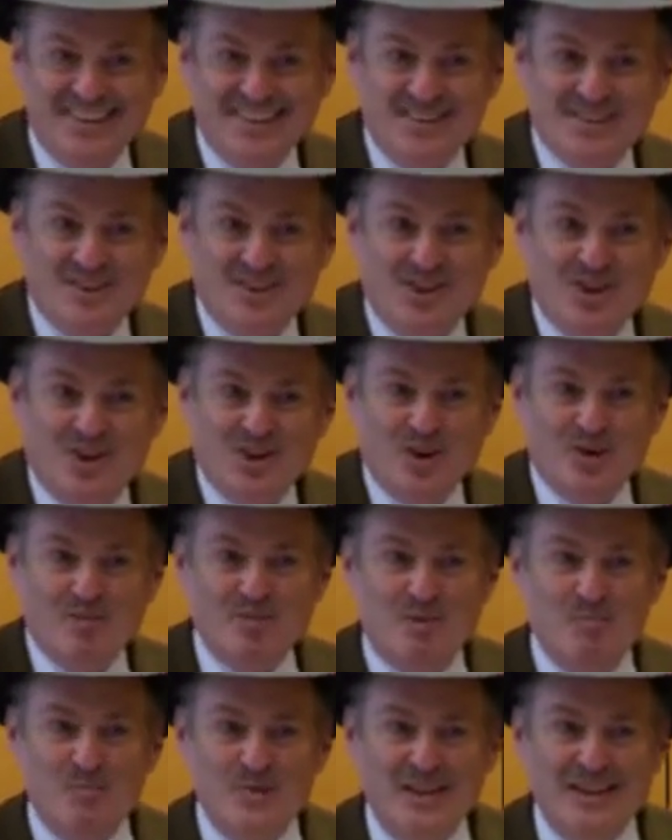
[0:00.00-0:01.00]
So the
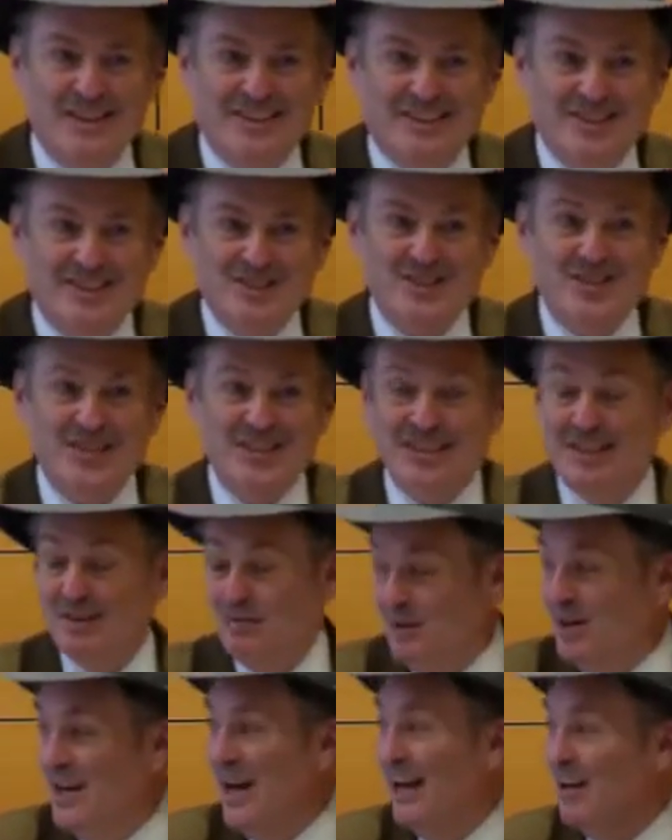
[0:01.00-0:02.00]
automobiles
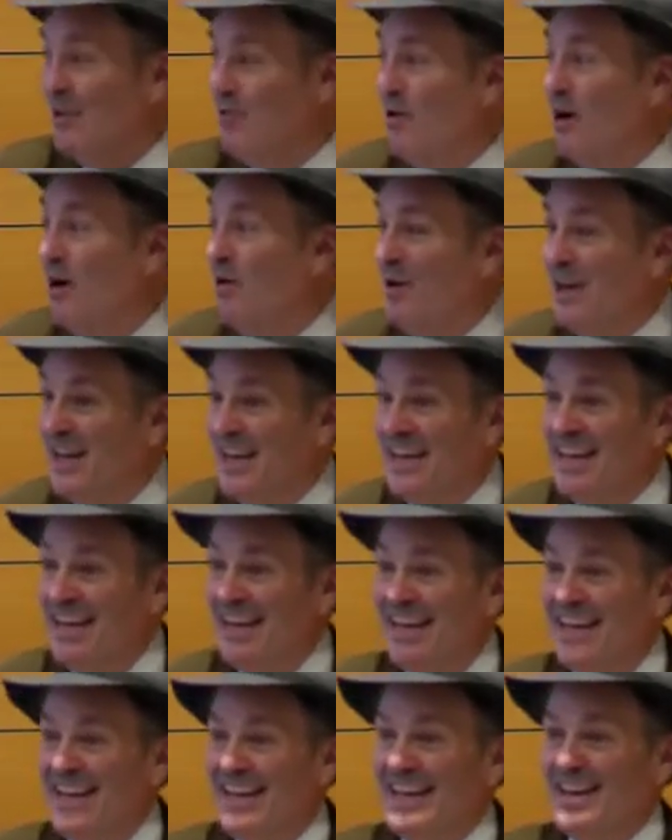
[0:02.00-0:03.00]
were not growing
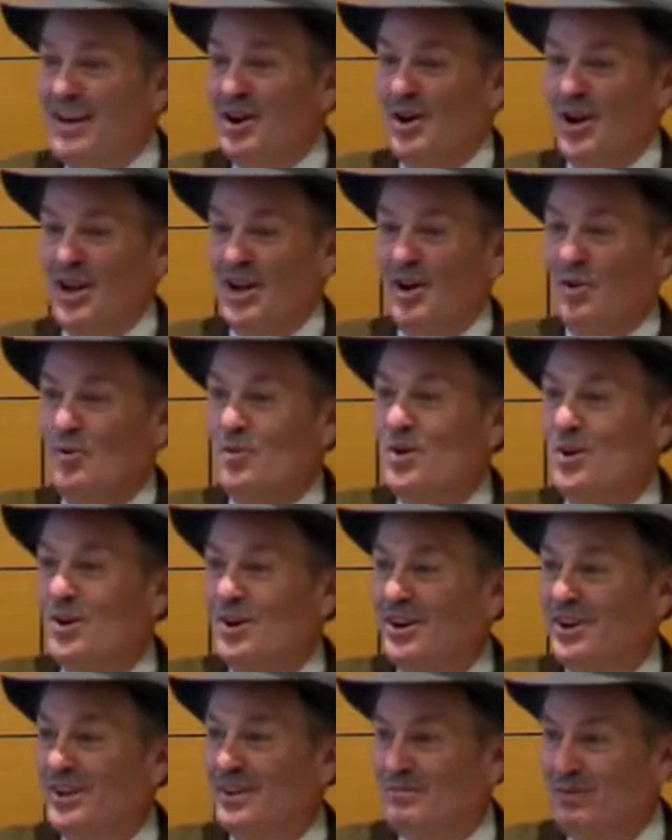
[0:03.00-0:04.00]
in a
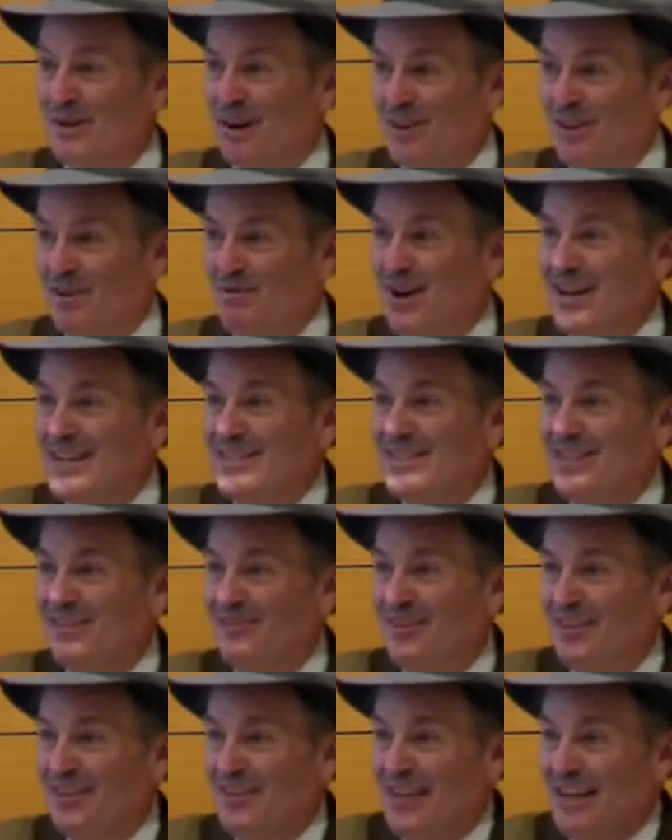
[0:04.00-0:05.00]
world where the rest
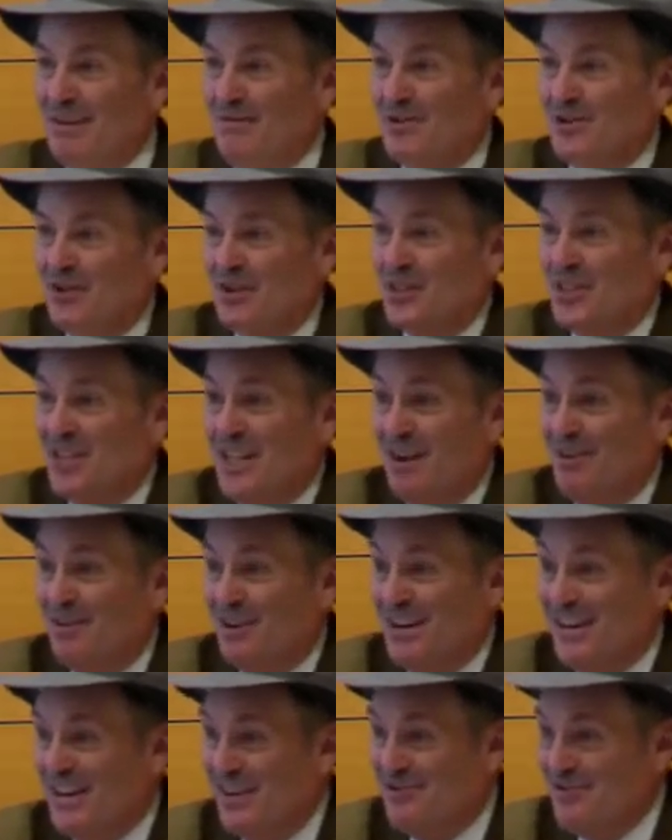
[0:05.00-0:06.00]
of the thing was
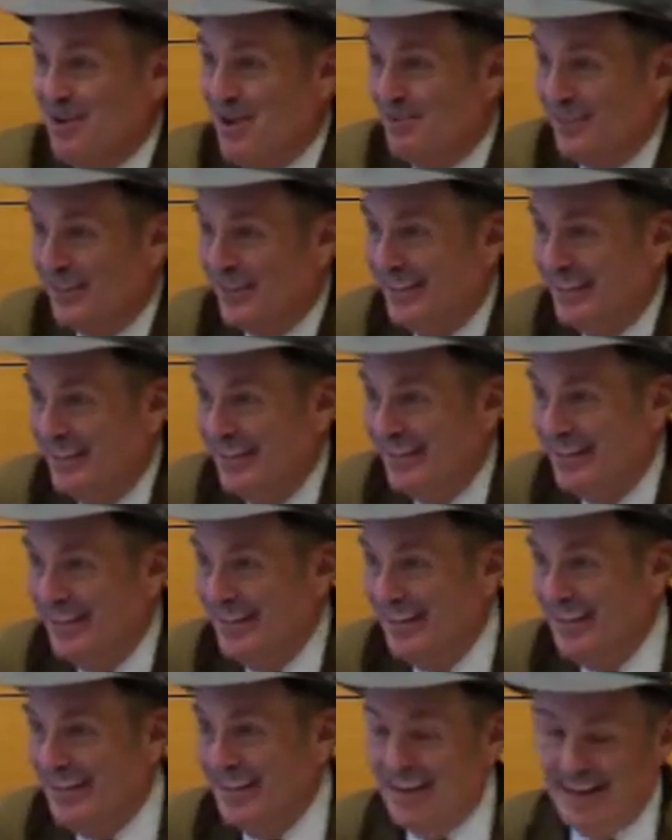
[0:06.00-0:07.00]
austerity driven.
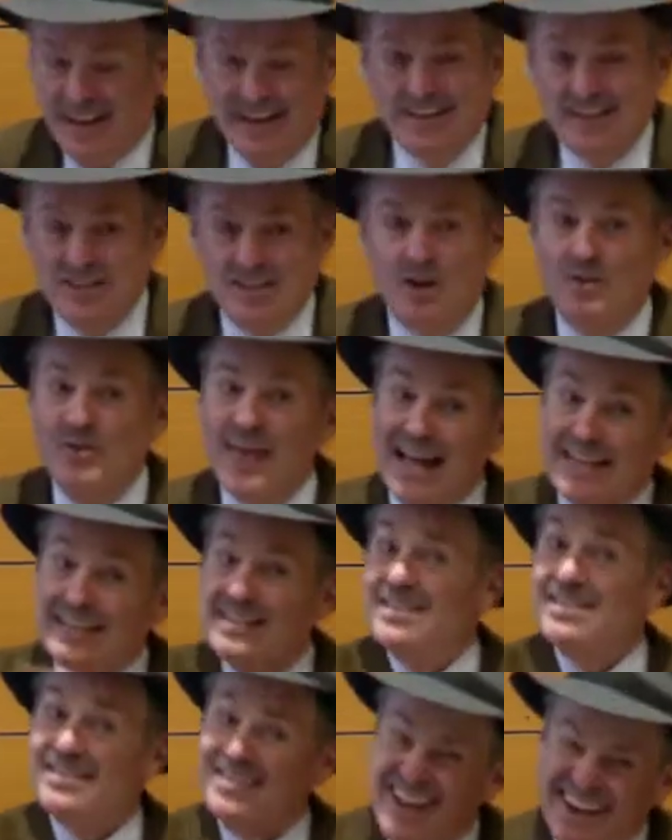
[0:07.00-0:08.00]
And so
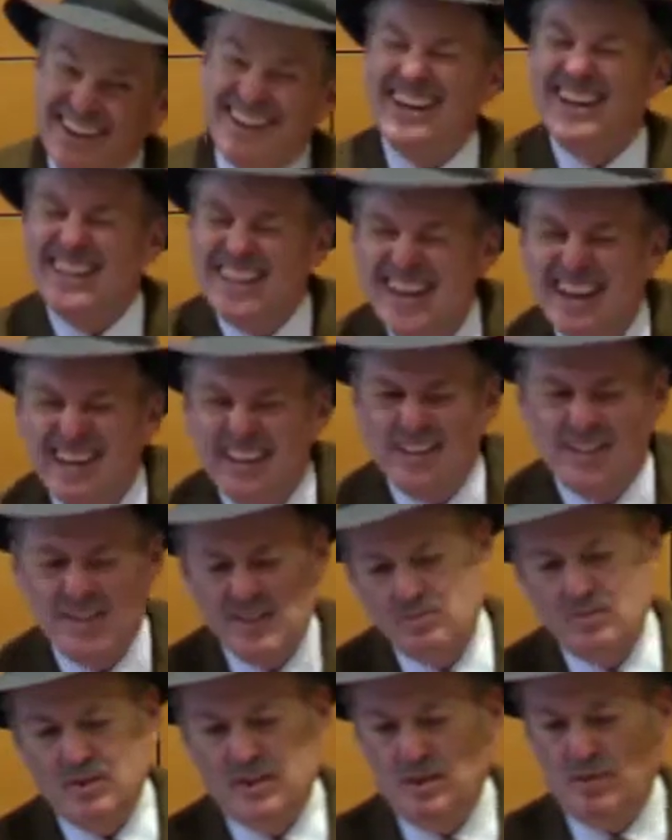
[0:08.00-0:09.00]
that's not going to tell
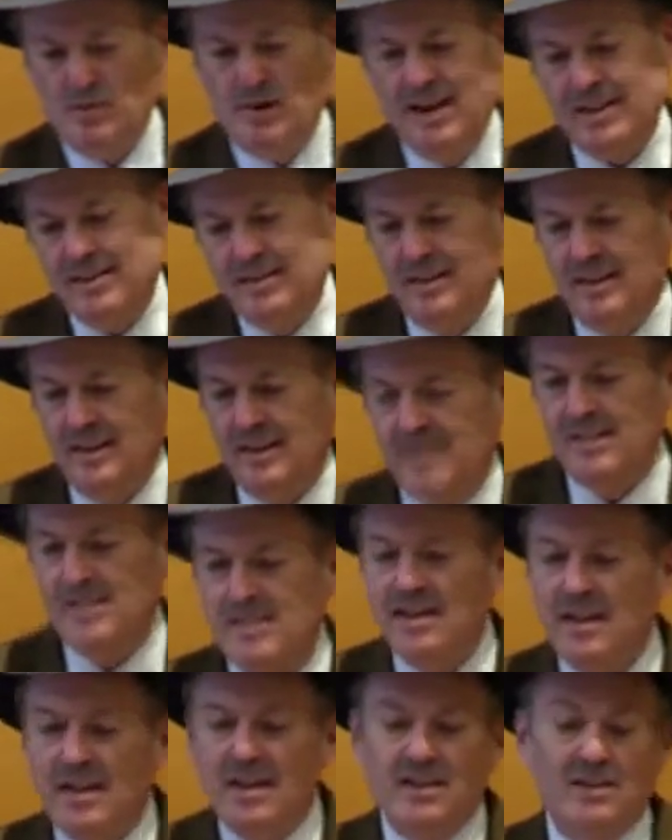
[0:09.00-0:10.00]
us what the right thing
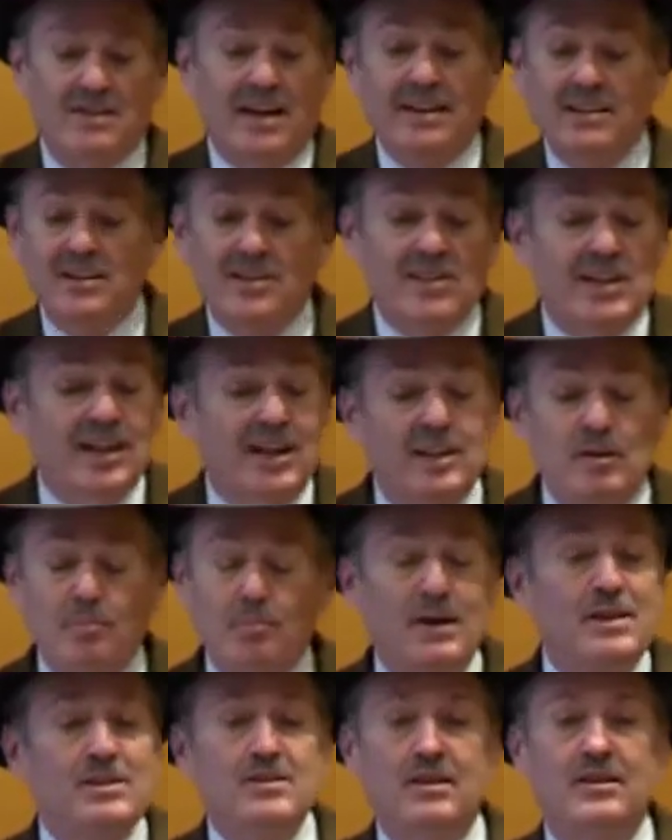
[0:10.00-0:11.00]
is. So I just said it
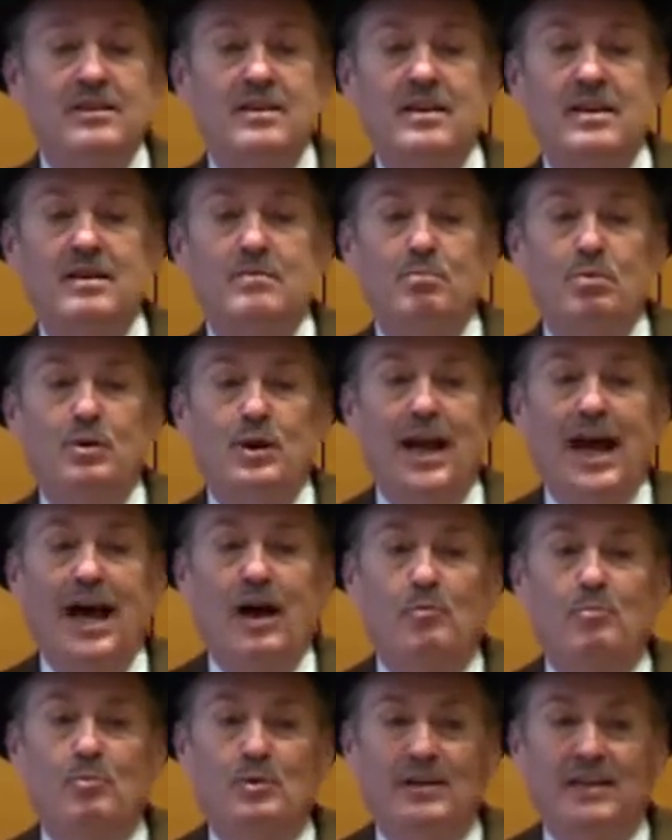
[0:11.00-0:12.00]
depends on the
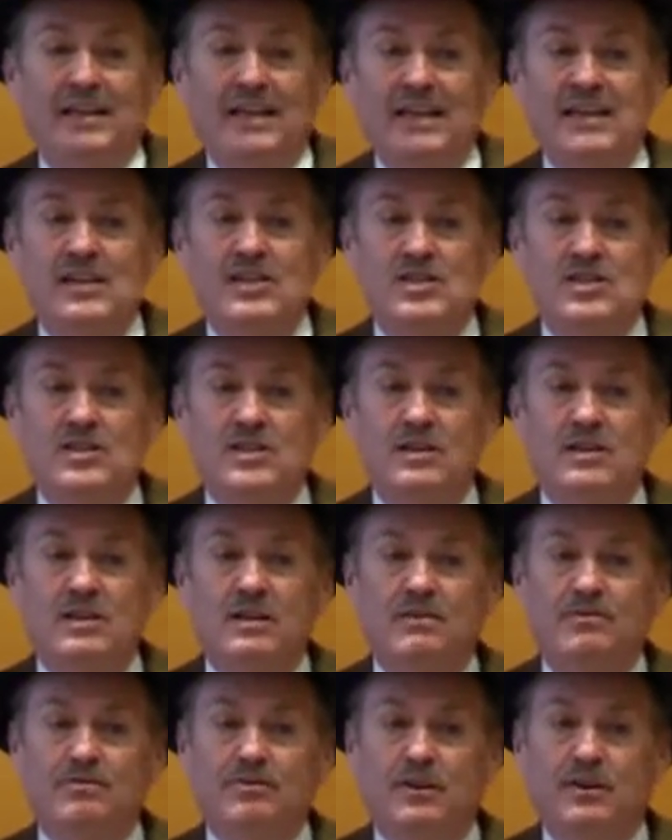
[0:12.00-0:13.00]
input-output links
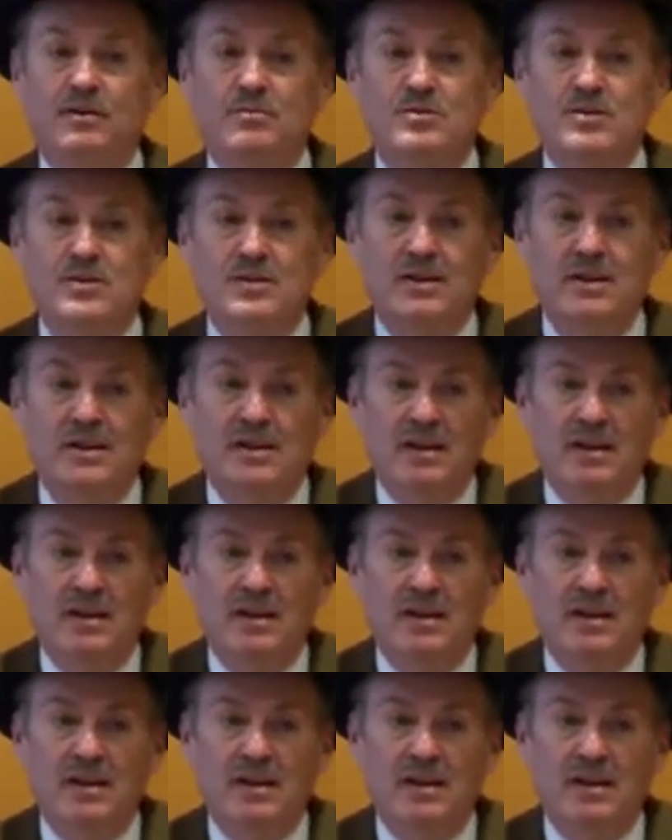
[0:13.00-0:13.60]
of firms.